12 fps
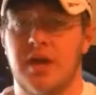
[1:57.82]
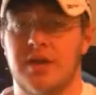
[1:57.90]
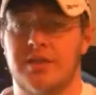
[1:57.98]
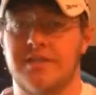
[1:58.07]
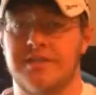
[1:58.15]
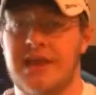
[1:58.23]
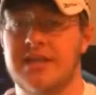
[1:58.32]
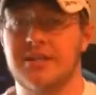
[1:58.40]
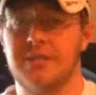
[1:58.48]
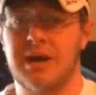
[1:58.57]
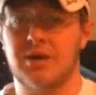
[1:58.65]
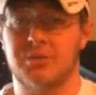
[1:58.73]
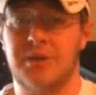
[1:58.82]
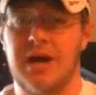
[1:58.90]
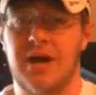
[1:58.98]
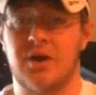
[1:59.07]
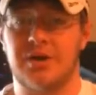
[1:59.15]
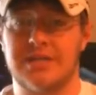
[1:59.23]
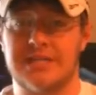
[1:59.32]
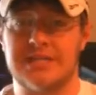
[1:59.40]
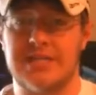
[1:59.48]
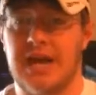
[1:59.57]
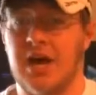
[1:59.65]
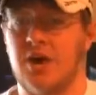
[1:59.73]
The fact that Michael Powell is
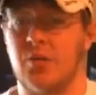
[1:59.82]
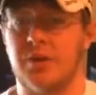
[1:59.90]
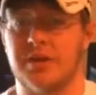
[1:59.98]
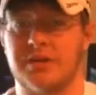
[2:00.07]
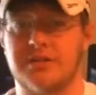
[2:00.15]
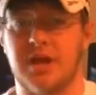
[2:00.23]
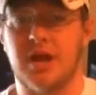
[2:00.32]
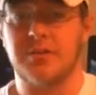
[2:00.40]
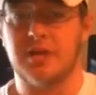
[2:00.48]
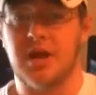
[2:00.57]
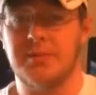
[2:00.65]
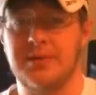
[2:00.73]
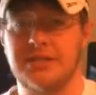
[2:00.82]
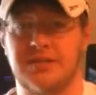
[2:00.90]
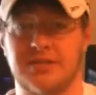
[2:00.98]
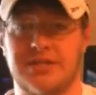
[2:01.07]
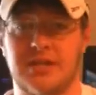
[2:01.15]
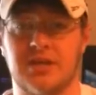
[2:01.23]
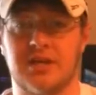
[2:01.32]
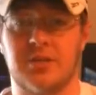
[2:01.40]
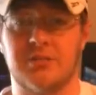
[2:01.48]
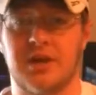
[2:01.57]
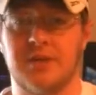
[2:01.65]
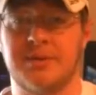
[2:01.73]
now one of the top lobbyists for the
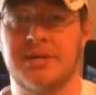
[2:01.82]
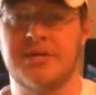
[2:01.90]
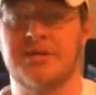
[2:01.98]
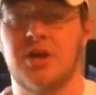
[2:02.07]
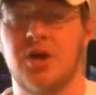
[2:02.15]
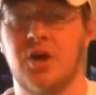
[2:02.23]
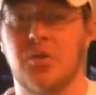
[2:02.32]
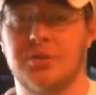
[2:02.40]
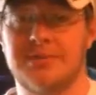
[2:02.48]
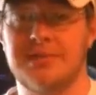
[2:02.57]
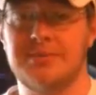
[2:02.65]
telecom companies would seem